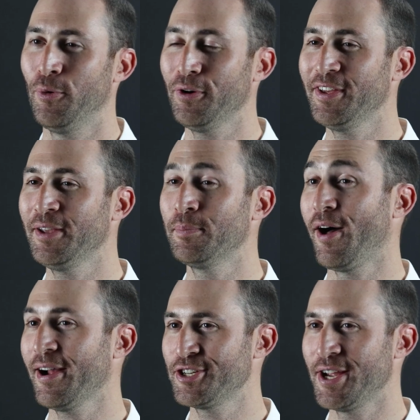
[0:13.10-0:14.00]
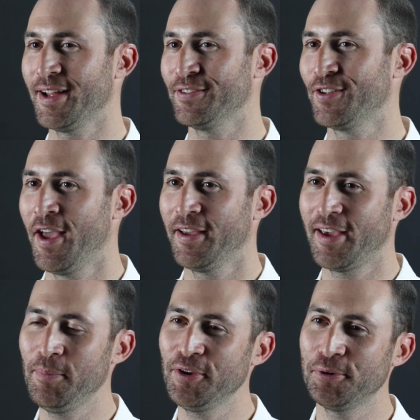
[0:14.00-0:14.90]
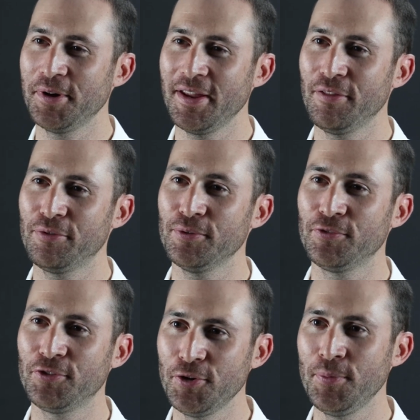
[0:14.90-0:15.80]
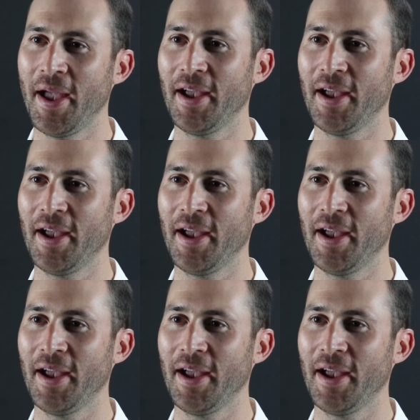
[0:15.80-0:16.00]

Working blockchains can be created through two